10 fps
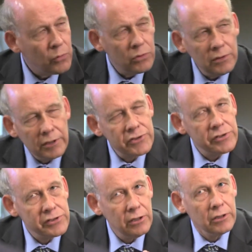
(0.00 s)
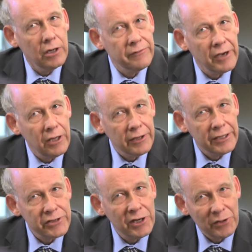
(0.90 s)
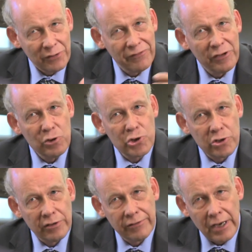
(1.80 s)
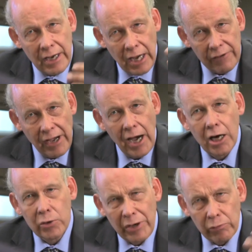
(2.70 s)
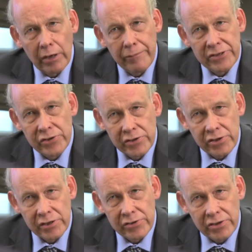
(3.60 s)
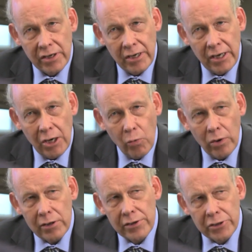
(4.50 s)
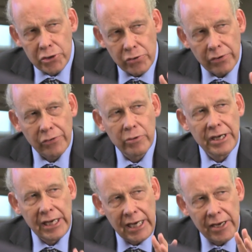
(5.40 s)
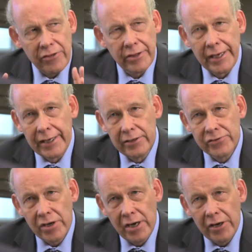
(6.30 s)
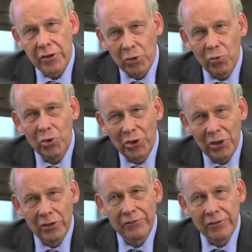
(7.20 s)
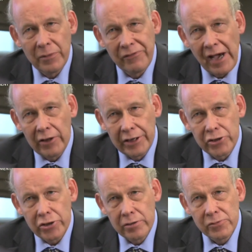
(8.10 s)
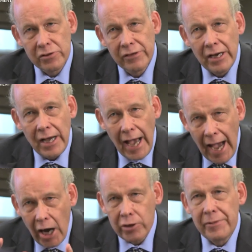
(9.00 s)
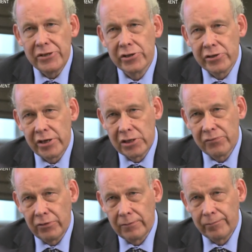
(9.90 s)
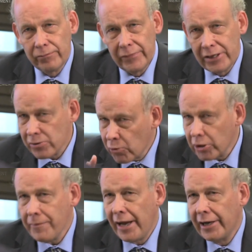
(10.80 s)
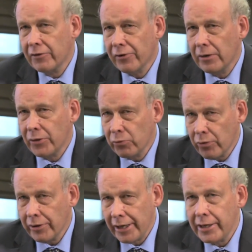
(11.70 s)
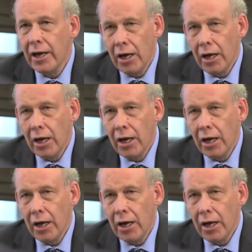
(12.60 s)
The world looks to Silicon Valley as kind of the future of how do we run businesses. What are the 2 or 3 key things that the world can learn from the Valley in terms of how to be successful? It's a more demanding environment than we're in.